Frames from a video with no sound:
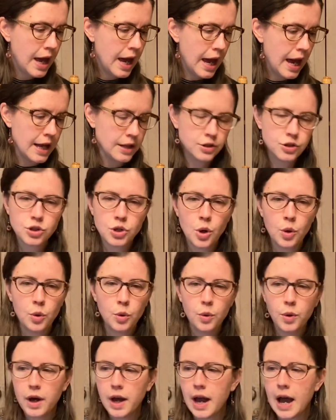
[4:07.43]
And
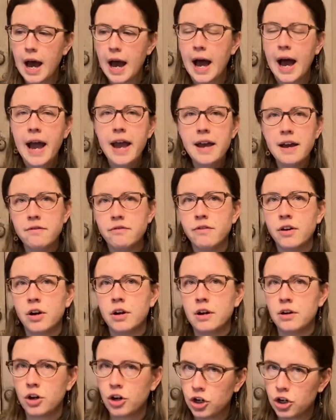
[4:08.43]
so I have
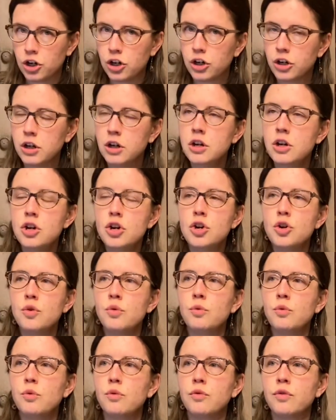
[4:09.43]
heard
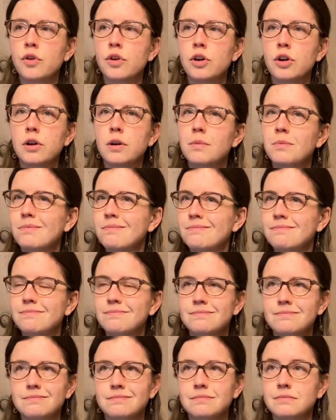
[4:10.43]
for,
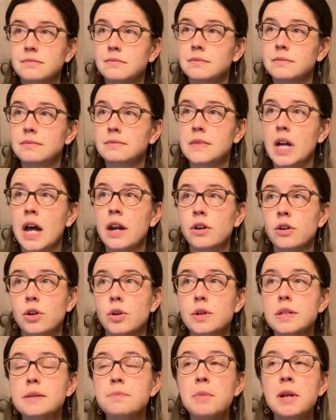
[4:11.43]
I don't know,
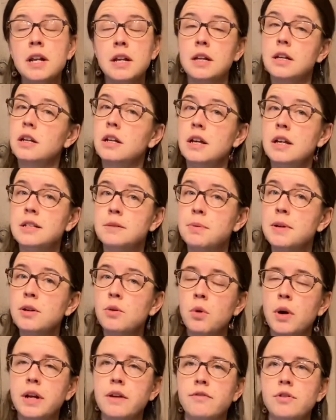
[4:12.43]
it's been
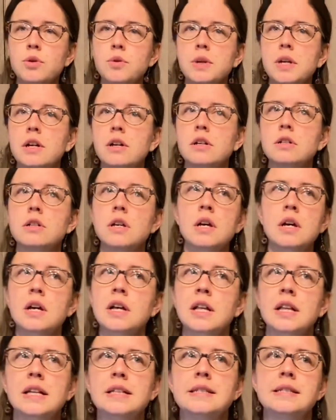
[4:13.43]
quite a few years.
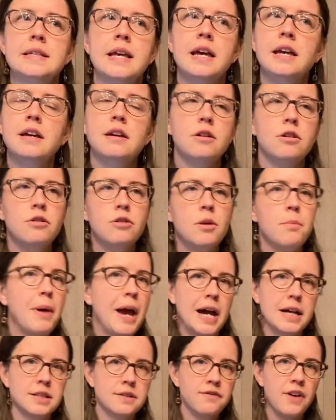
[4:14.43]
Let's say the
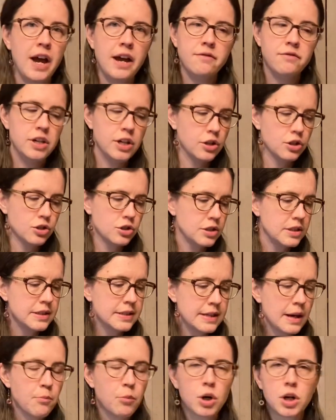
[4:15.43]
past 5 years,
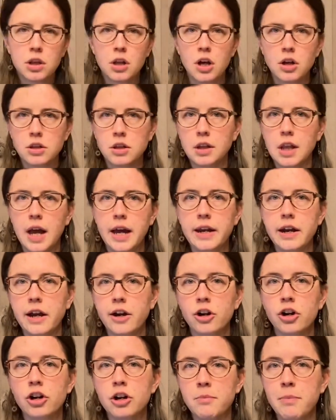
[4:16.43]
somewhere along the line, I
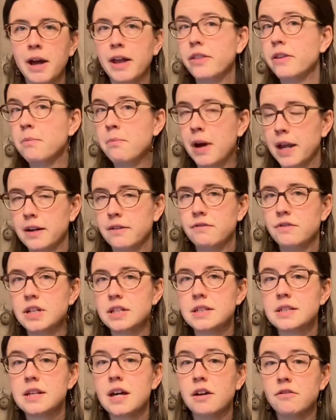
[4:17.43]
heard about the
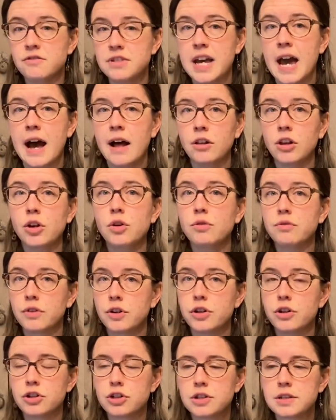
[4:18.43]
benefits of tallow for
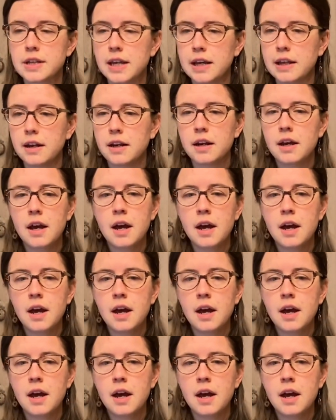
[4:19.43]
your skin.